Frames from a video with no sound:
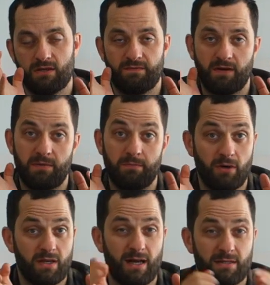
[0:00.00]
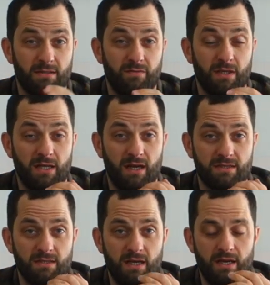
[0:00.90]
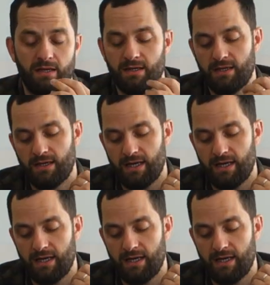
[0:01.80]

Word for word: You can find my podcast, the Vincast, there,